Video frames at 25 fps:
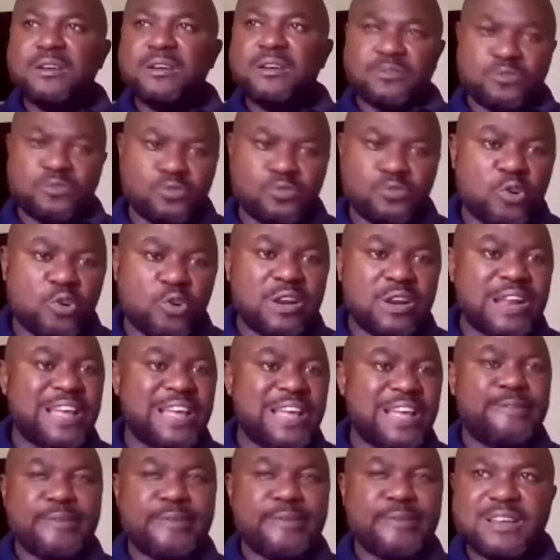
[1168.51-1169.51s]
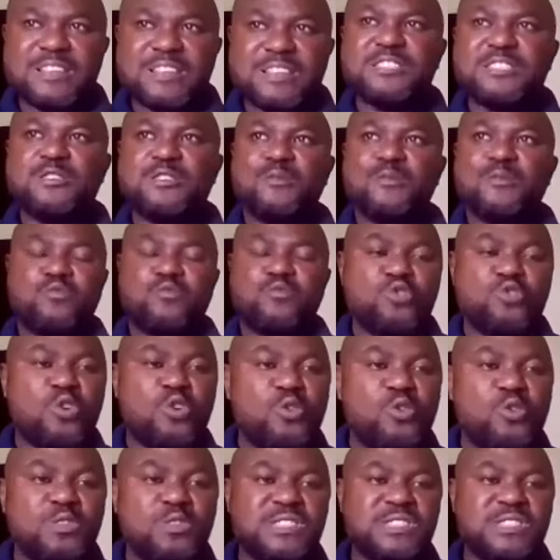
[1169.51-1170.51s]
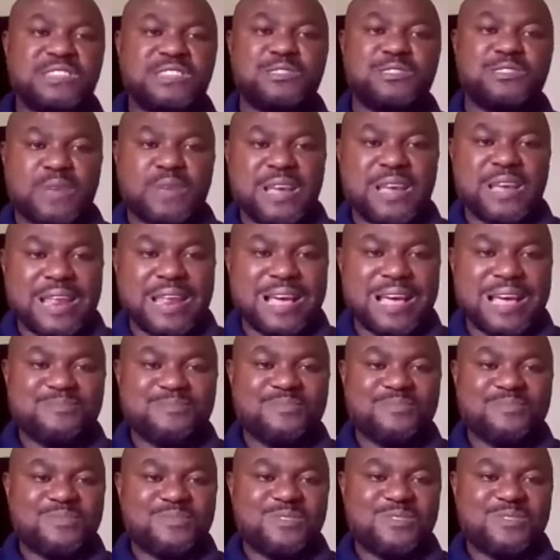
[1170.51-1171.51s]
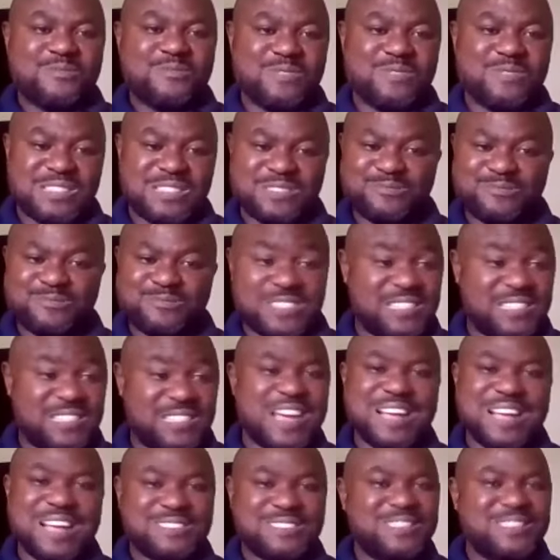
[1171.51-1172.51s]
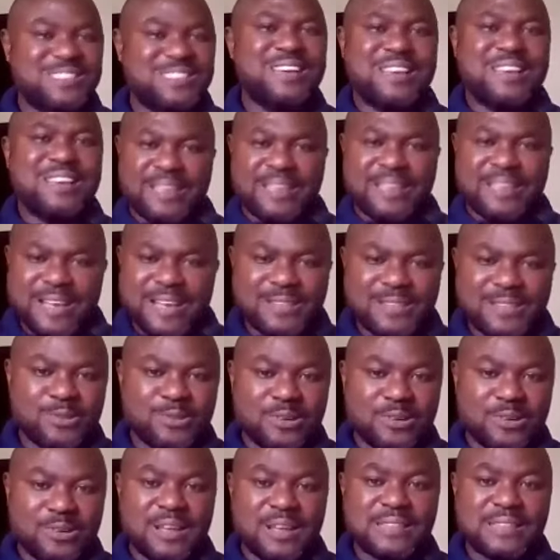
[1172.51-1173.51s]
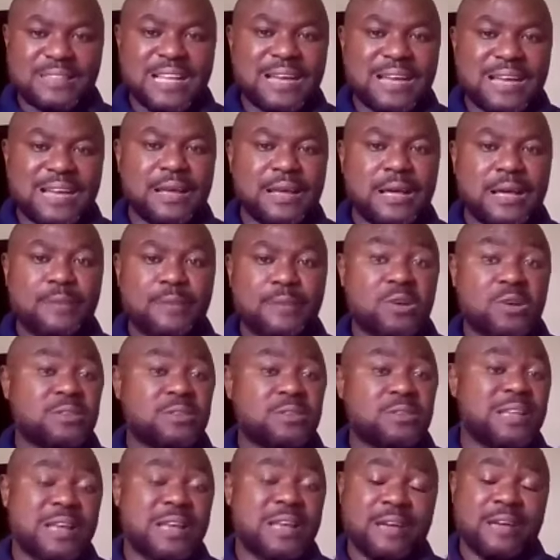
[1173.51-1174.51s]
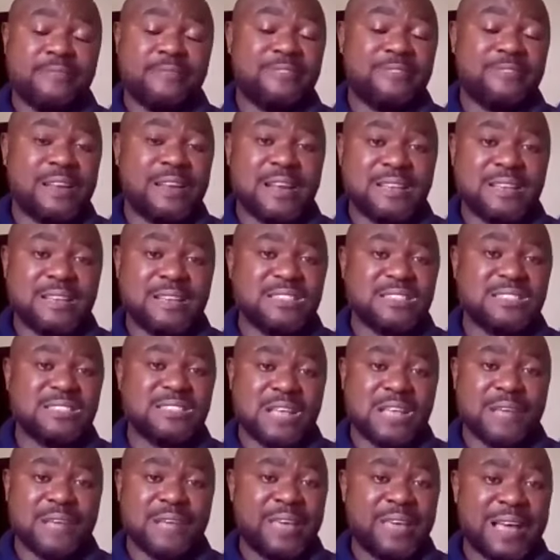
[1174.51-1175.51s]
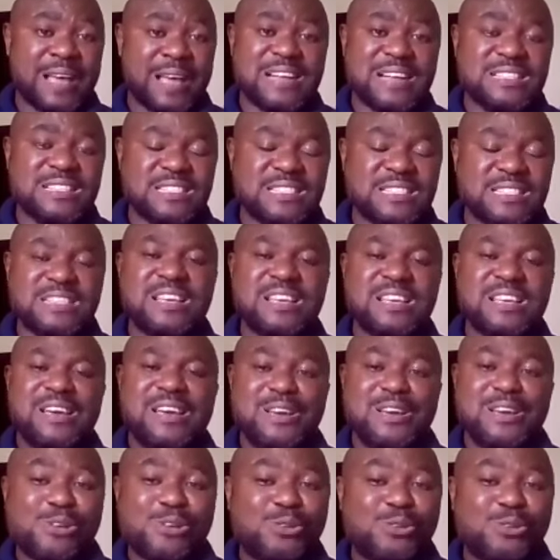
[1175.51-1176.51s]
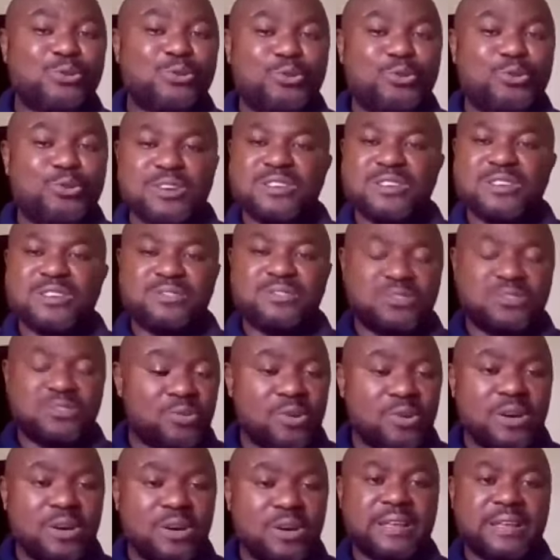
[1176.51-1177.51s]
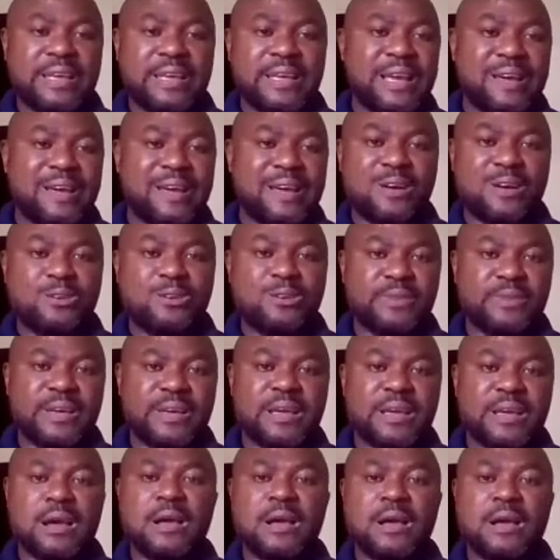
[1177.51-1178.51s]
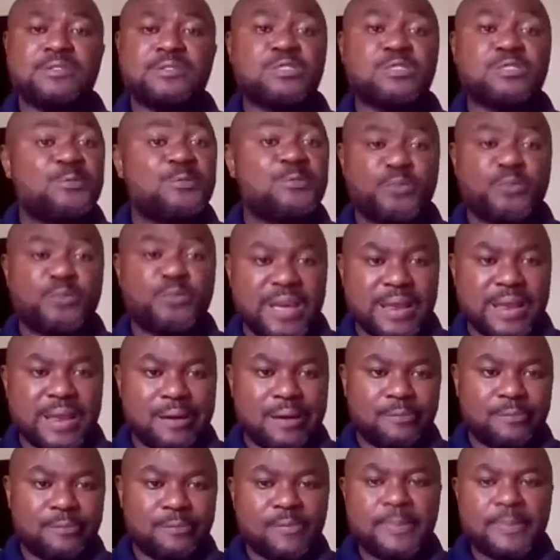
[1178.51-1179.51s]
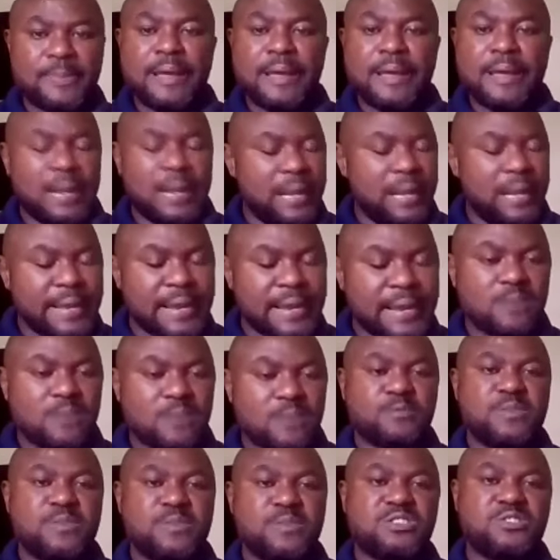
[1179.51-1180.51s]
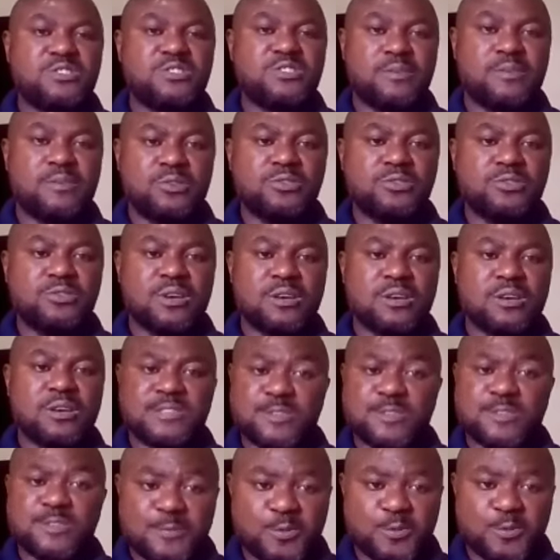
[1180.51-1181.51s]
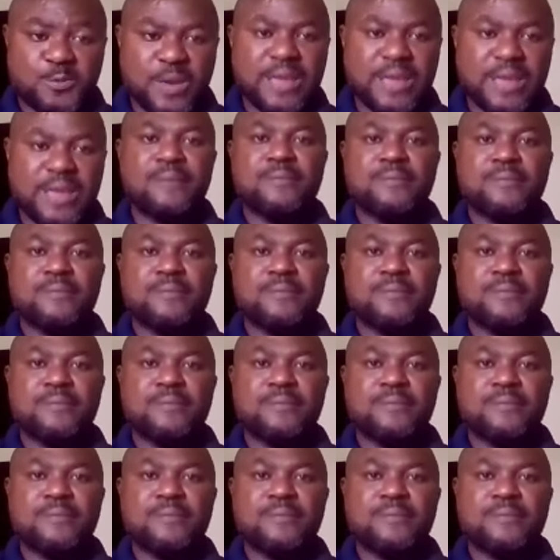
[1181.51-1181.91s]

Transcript: Do online trainings, put all those things together with that. Get to understand, because finances, accounting is also going toward the era of software now. Learn how to make use of those software.